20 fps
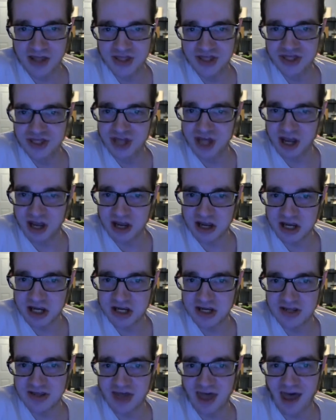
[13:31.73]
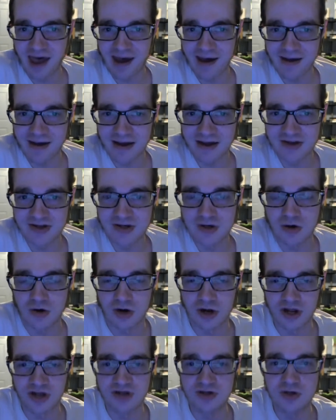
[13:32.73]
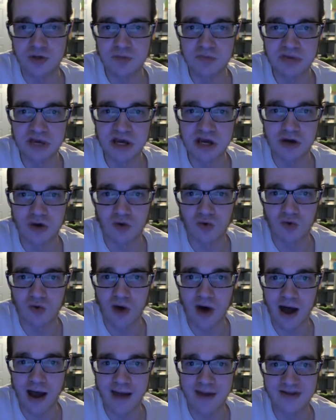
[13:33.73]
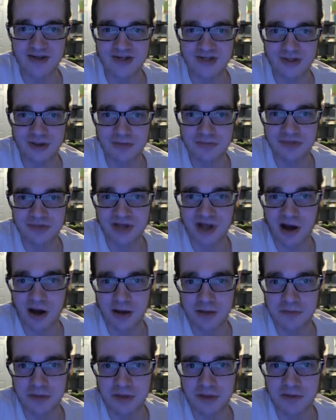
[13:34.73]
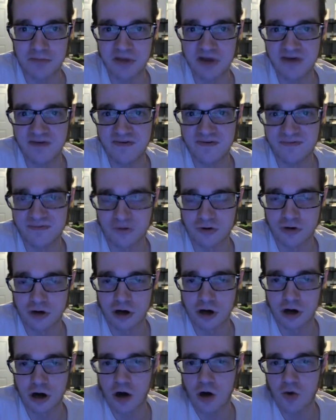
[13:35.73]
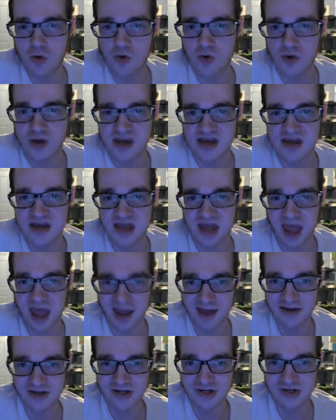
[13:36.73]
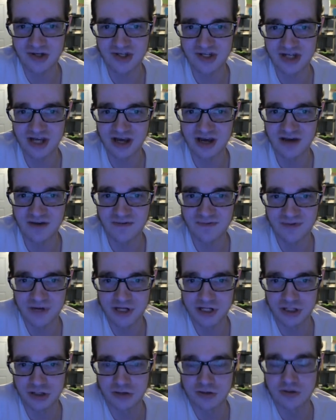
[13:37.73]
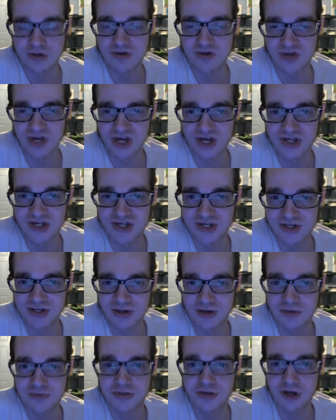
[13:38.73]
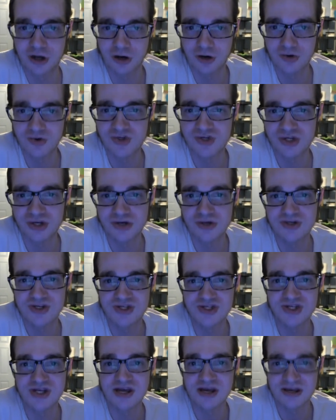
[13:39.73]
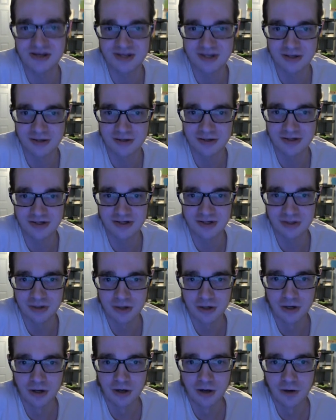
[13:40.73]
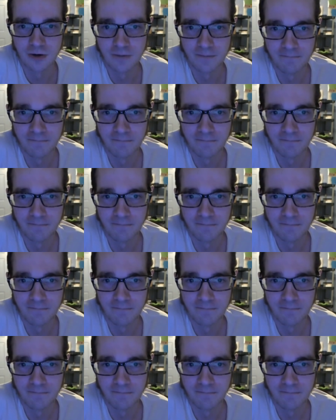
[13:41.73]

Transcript: I think that it's going to be quite some time before we get to see official releases of those seasons,